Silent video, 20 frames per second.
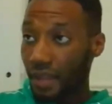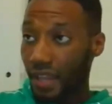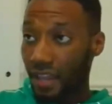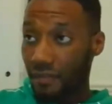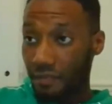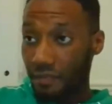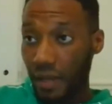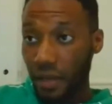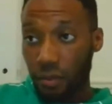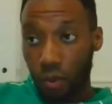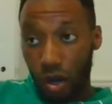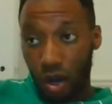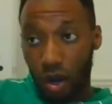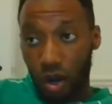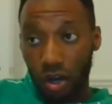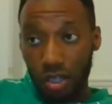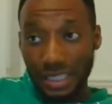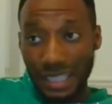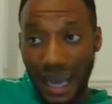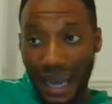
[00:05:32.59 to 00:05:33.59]
if people
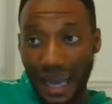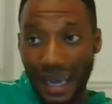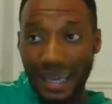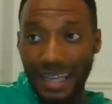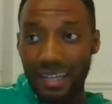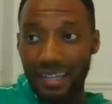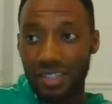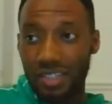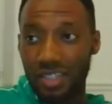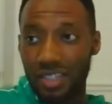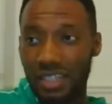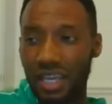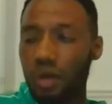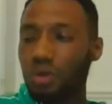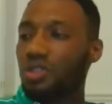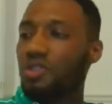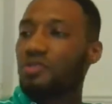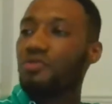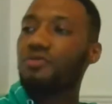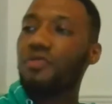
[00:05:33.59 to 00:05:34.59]
are on that energy,
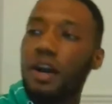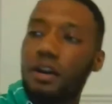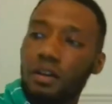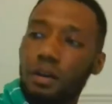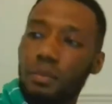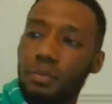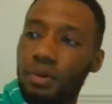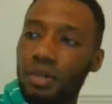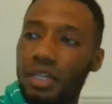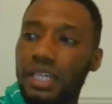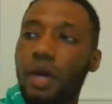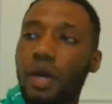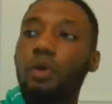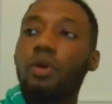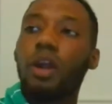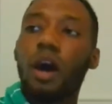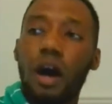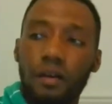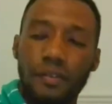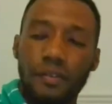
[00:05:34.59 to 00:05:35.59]
they'll just frown upon it.
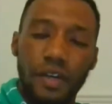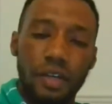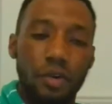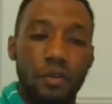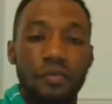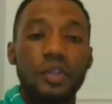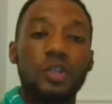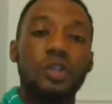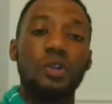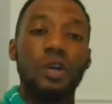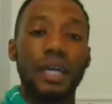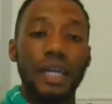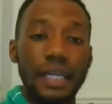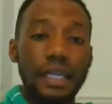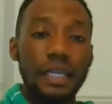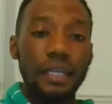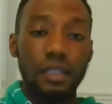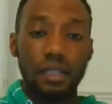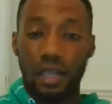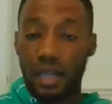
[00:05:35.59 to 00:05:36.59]
They'll laugh at you, think you're an
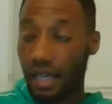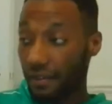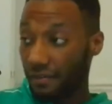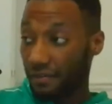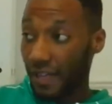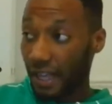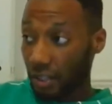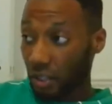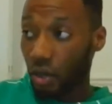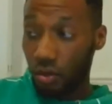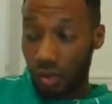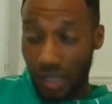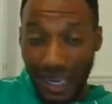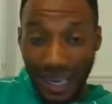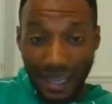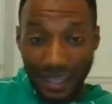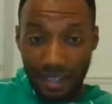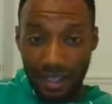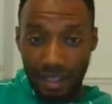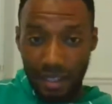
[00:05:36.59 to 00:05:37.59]
idiot if they don't
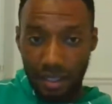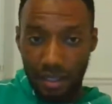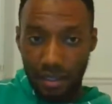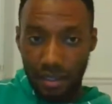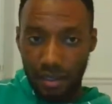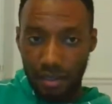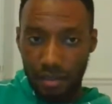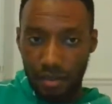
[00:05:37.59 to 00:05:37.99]
like it.